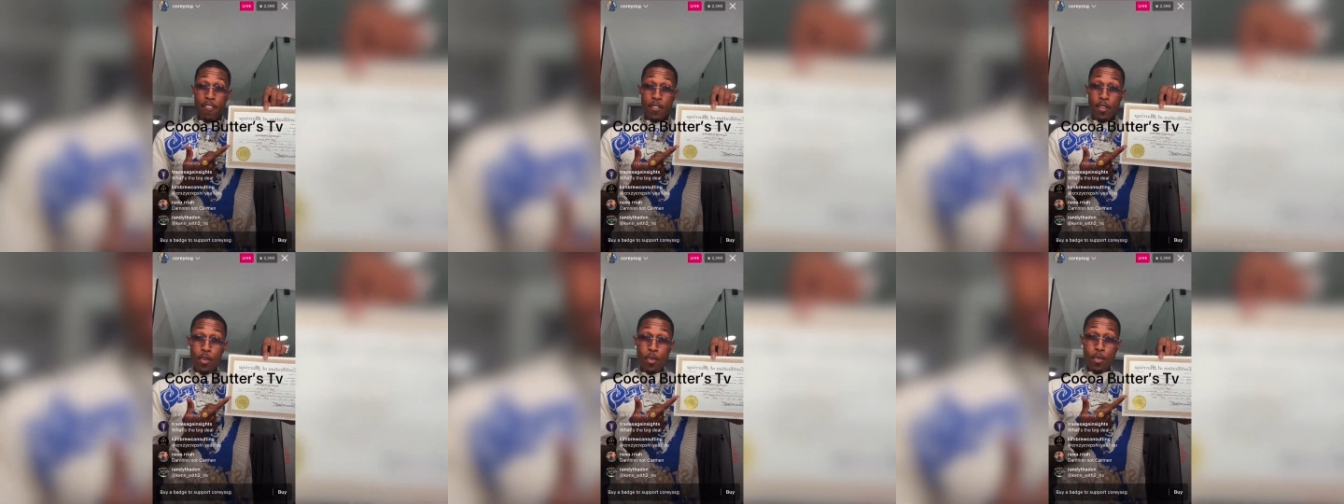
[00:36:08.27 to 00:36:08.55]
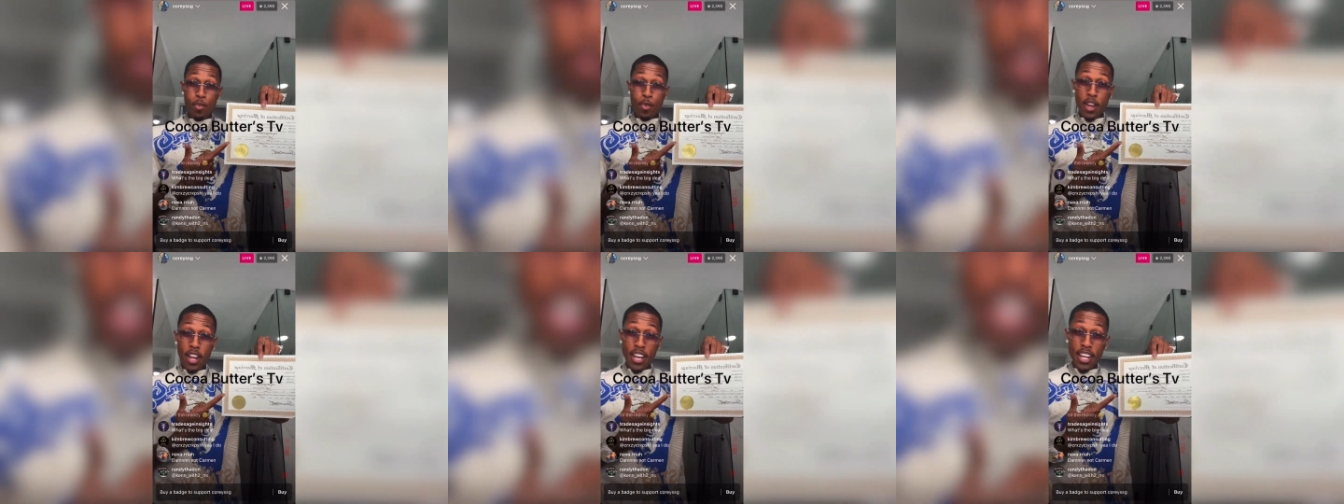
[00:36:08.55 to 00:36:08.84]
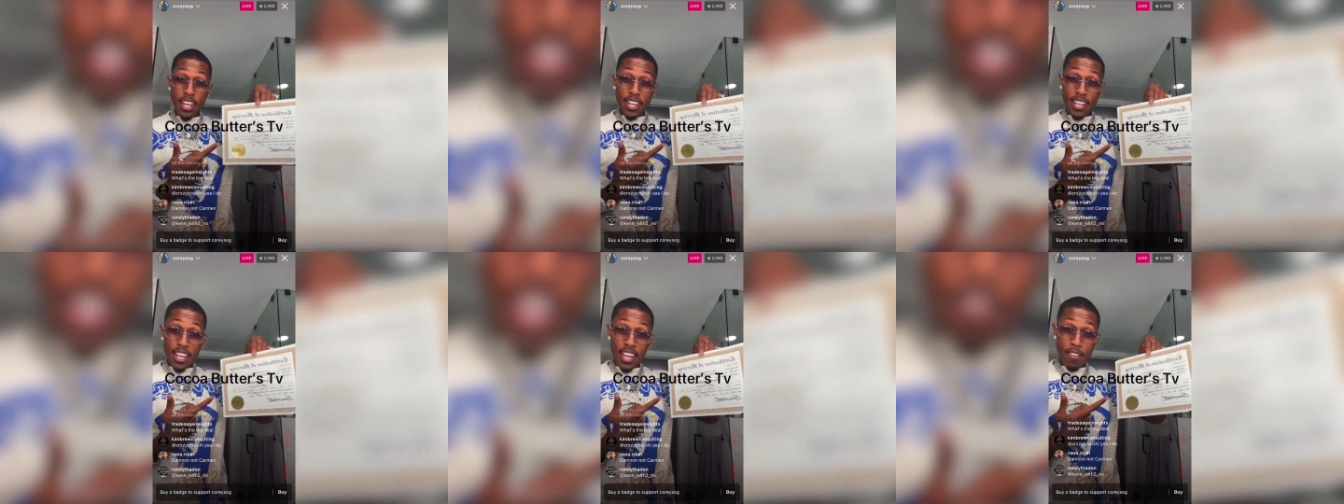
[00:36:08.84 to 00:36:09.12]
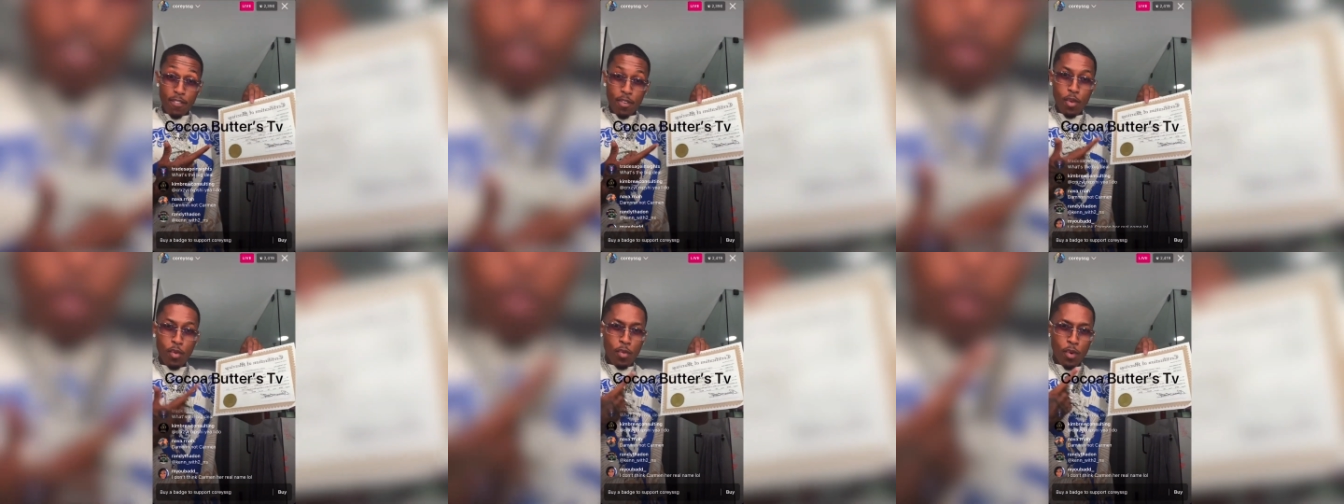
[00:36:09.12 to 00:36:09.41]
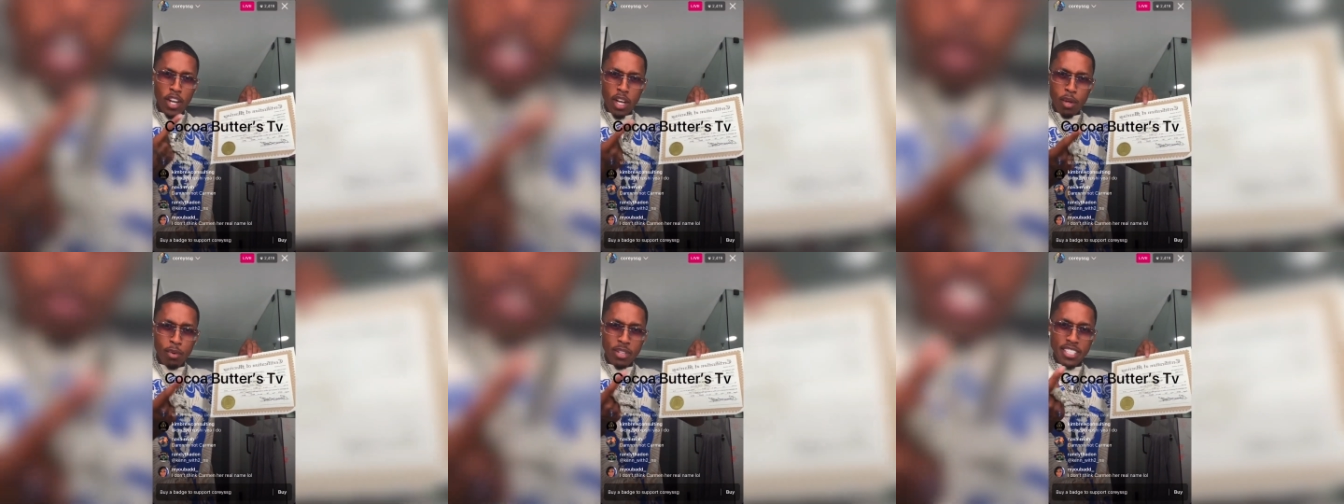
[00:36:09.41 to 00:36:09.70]
if you really, if
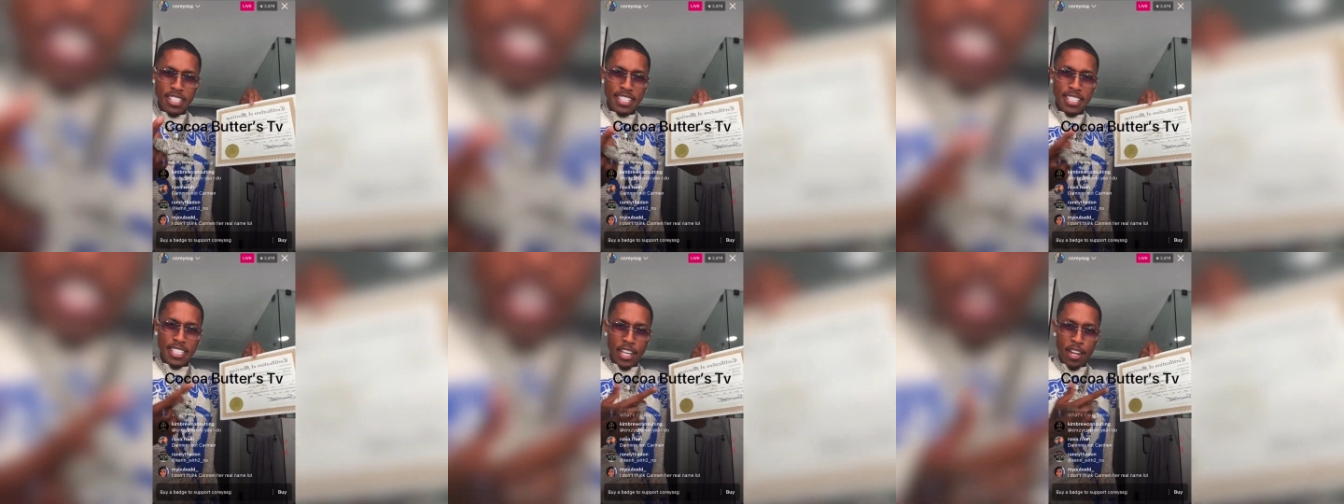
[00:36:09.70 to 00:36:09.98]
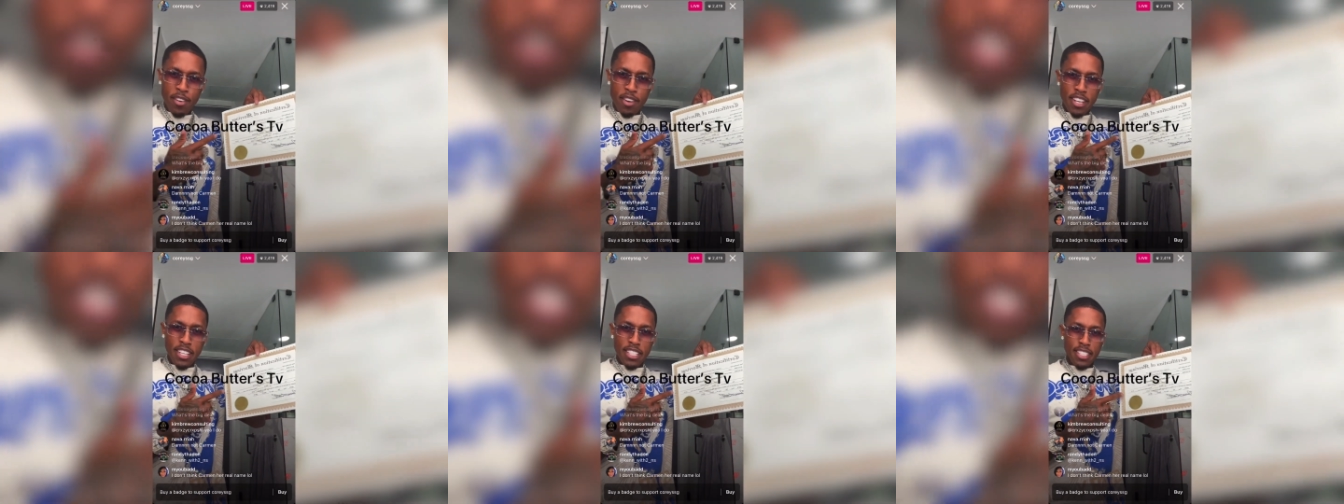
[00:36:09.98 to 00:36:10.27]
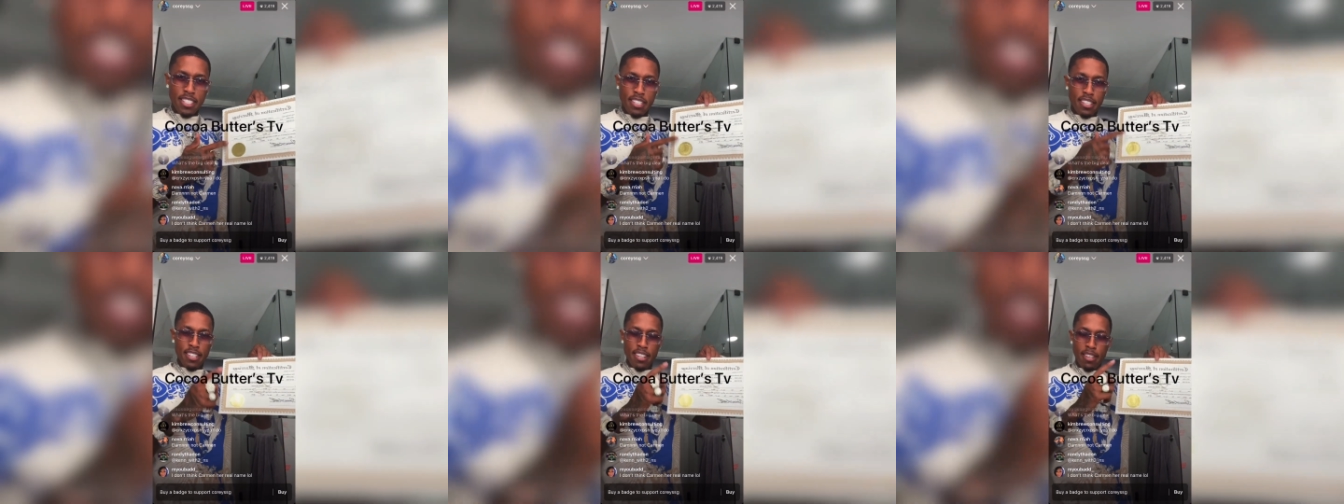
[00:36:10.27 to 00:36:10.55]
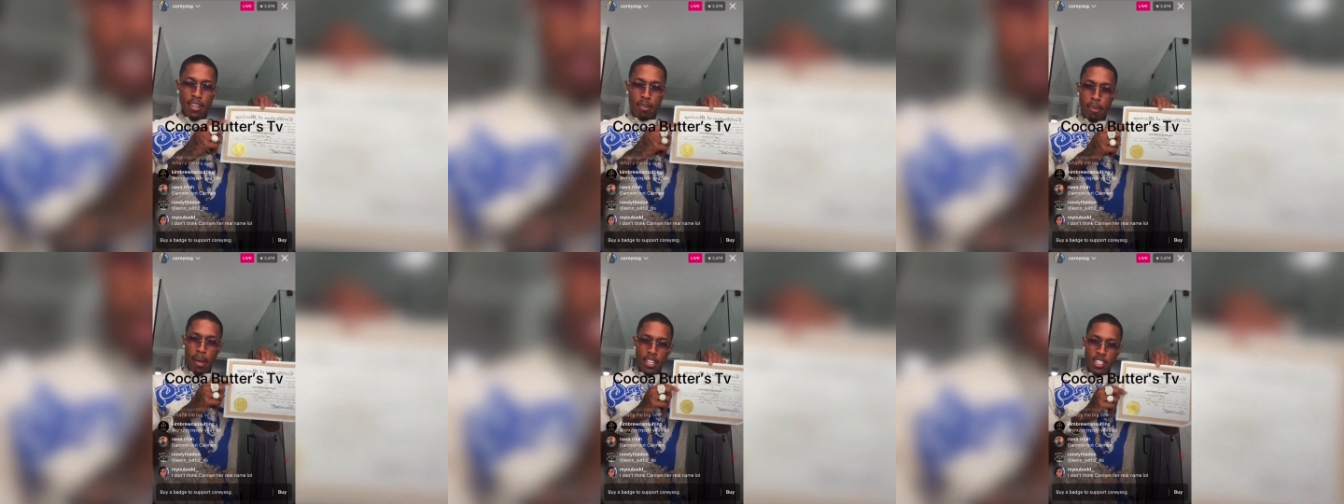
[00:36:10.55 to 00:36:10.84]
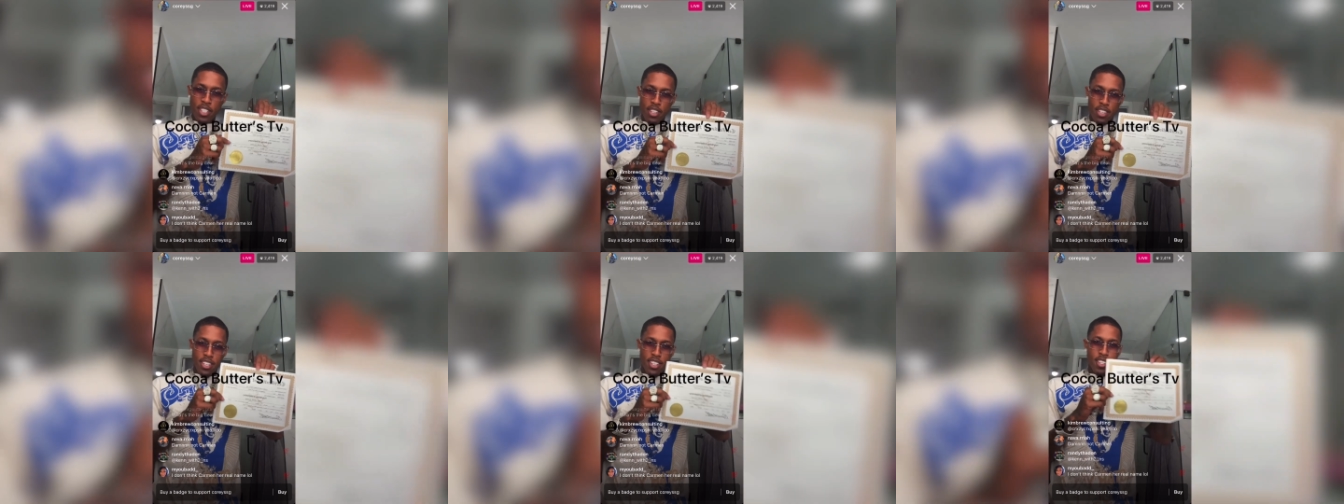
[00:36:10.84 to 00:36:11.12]
you really was serious
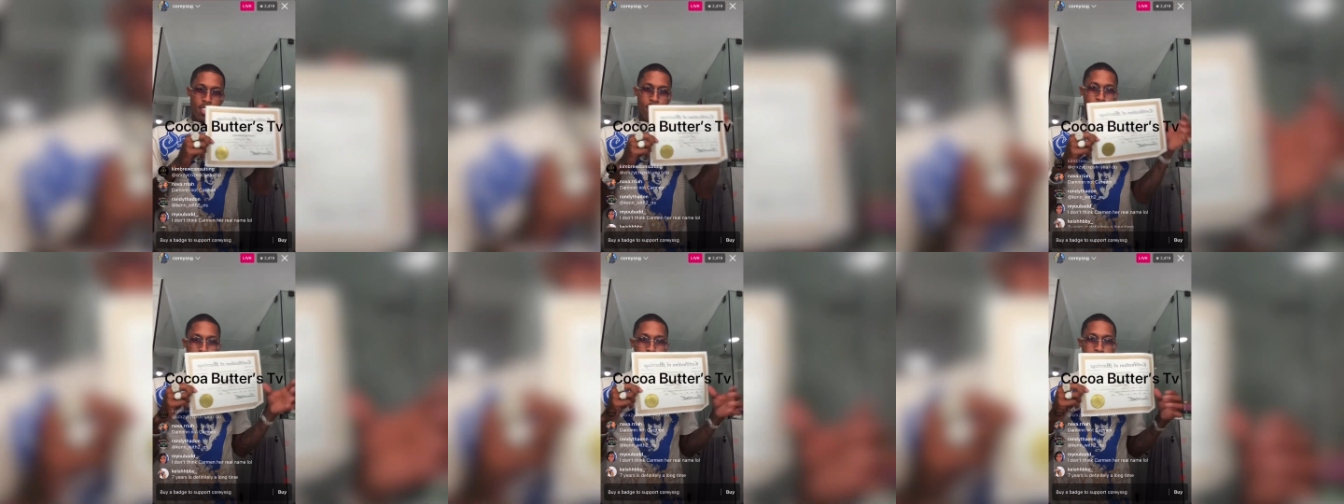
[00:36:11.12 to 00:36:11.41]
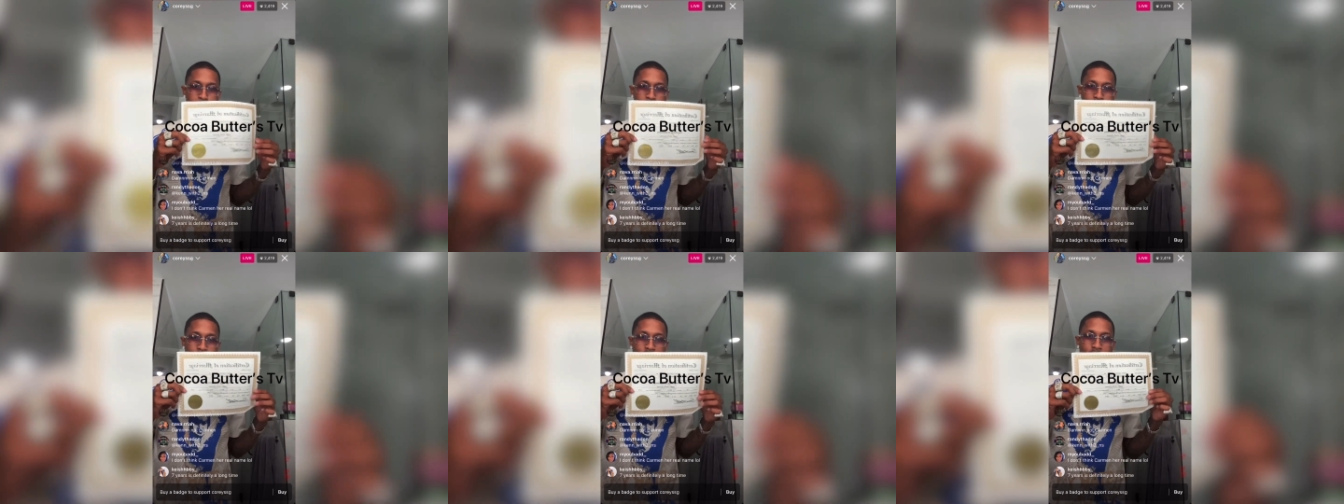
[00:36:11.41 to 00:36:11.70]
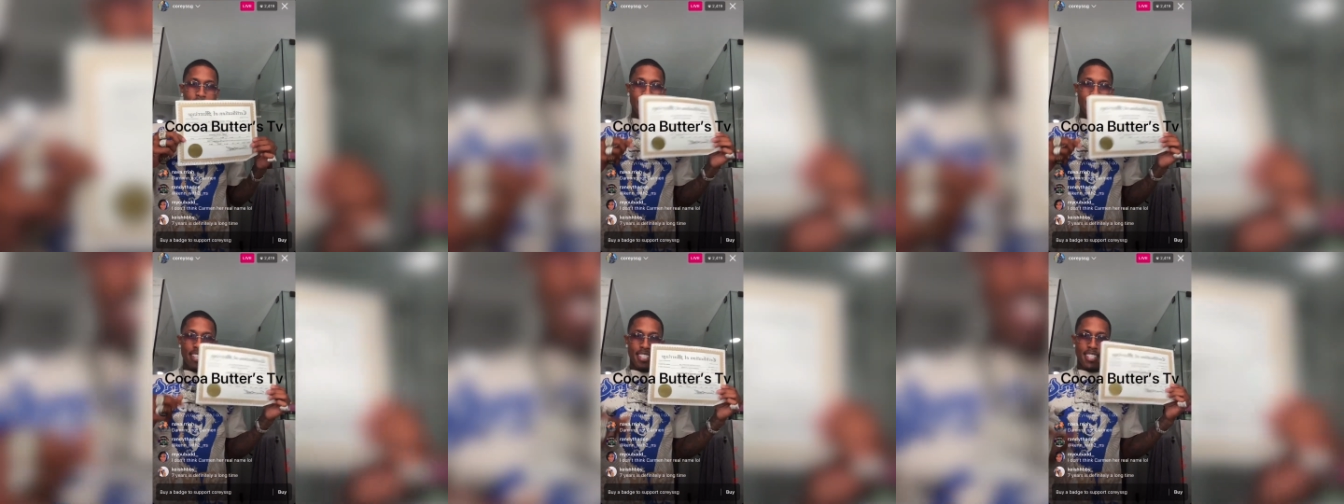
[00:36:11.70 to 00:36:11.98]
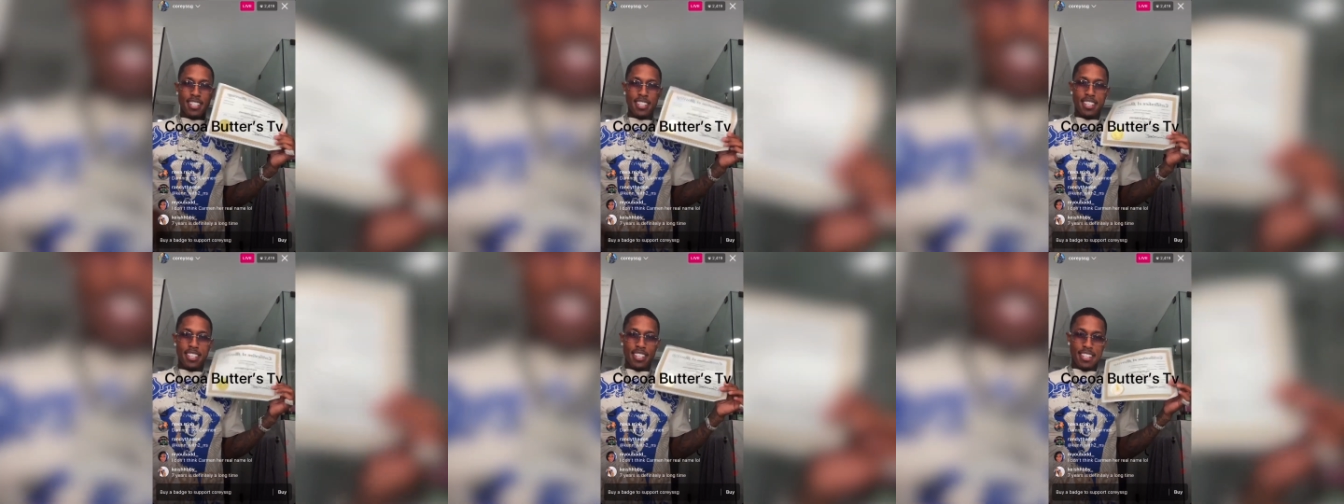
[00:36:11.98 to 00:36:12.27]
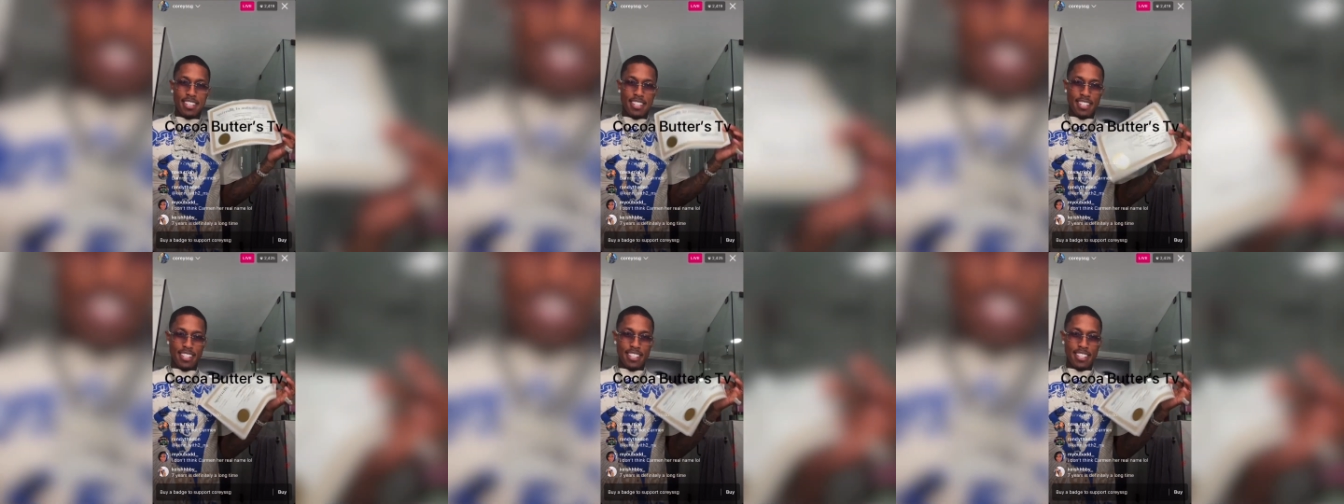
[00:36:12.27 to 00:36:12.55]
about something, you would, have took this.